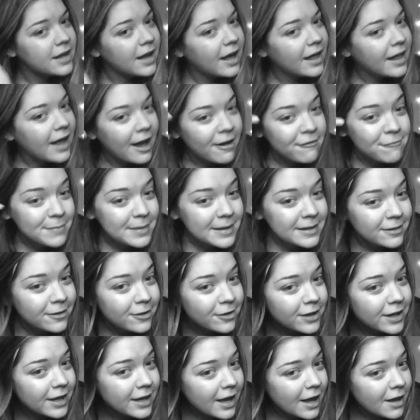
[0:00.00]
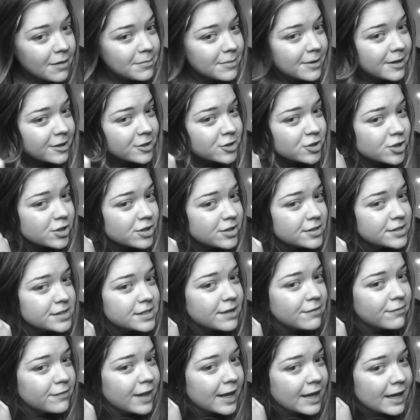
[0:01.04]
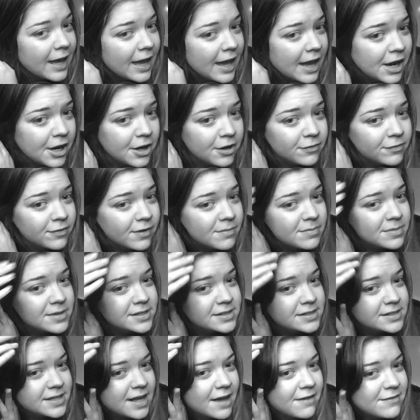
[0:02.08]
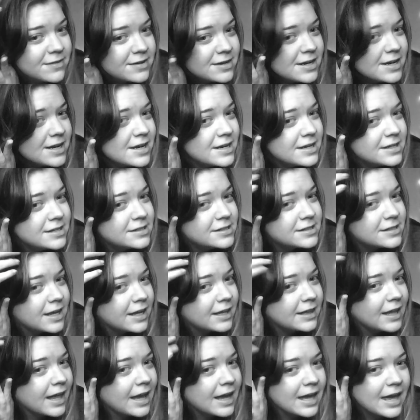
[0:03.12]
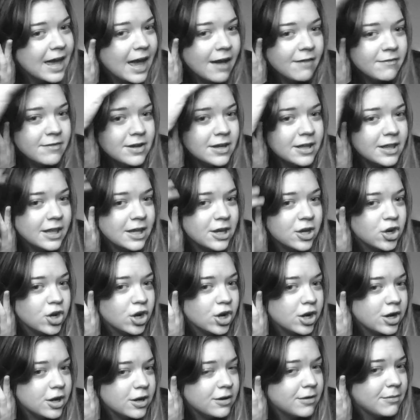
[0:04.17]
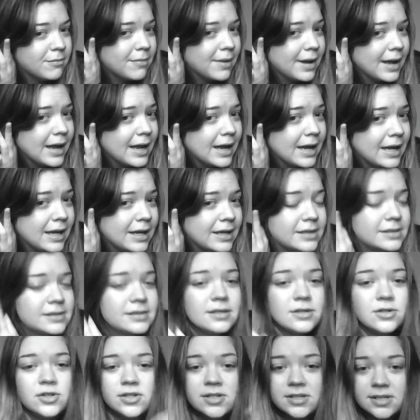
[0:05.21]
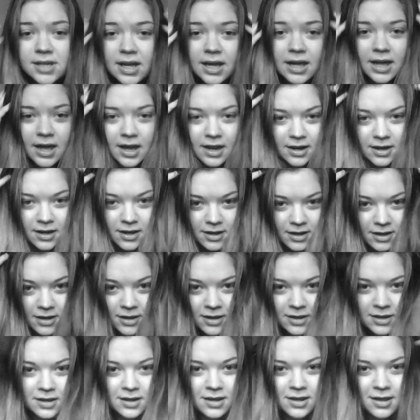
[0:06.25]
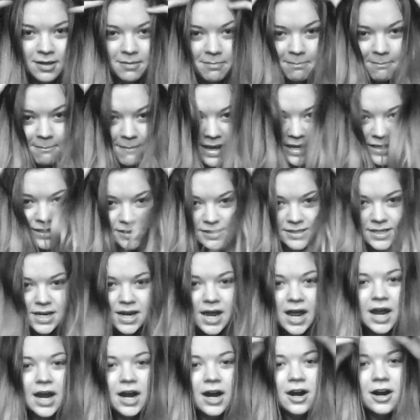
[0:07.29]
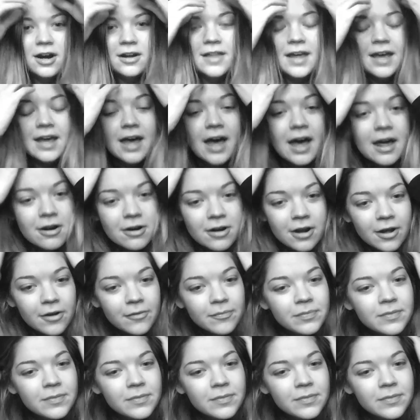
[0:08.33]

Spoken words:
I've been looking at pictures of like hair from the 70s and like having like curtain bangs and just like kind of messy hair. Like, I don't know.